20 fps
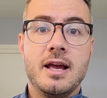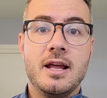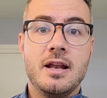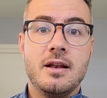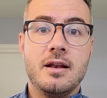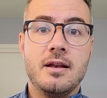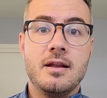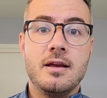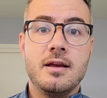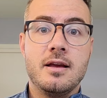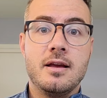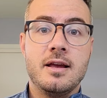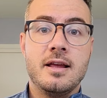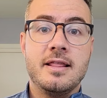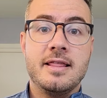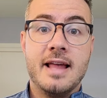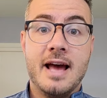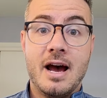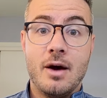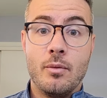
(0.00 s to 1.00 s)
and
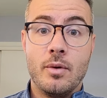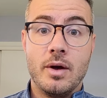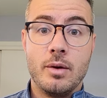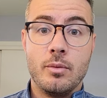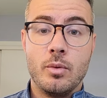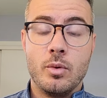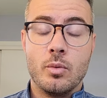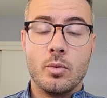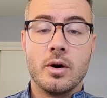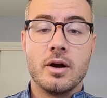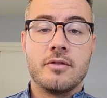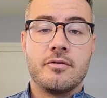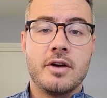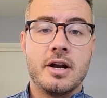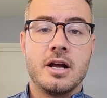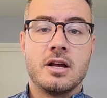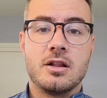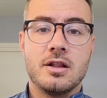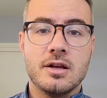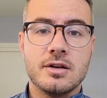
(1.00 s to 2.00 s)
in that way, we work
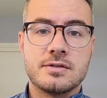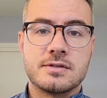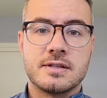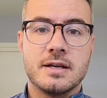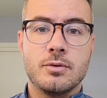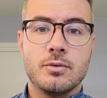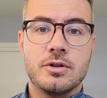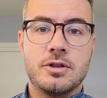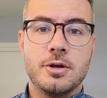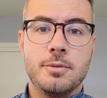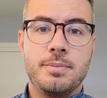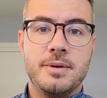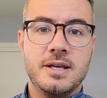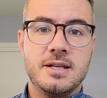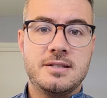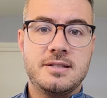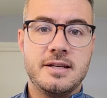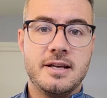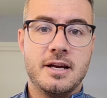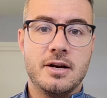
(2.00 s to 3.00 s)
very closely with the
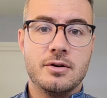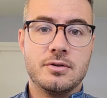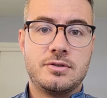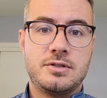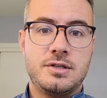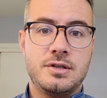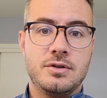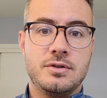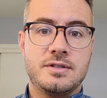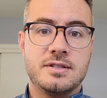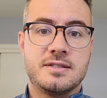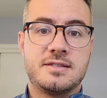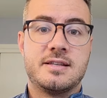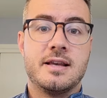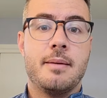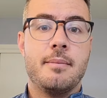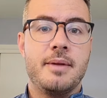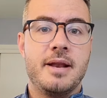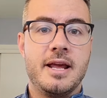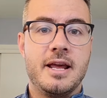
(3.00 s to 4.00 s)
PTO to
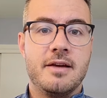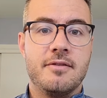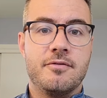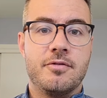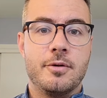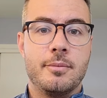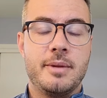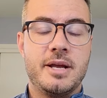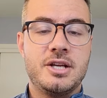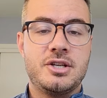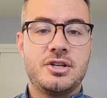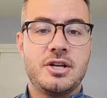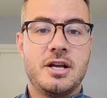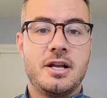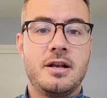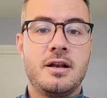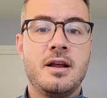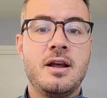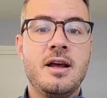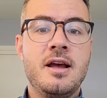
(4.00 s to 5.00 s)
disseminate
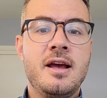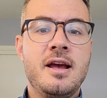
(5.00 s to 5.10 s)
information